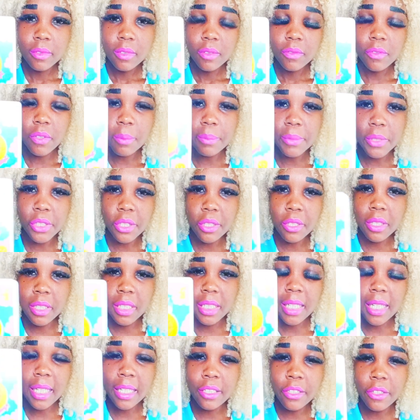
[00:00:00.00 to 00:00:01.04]
from
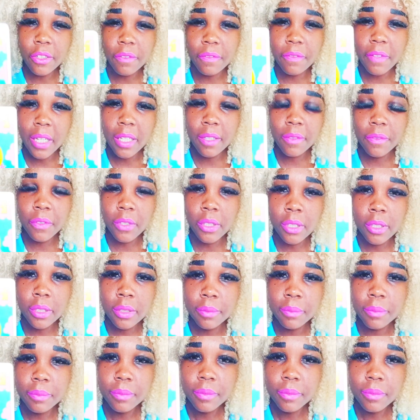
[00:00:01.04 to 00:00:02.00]
turning in your favor.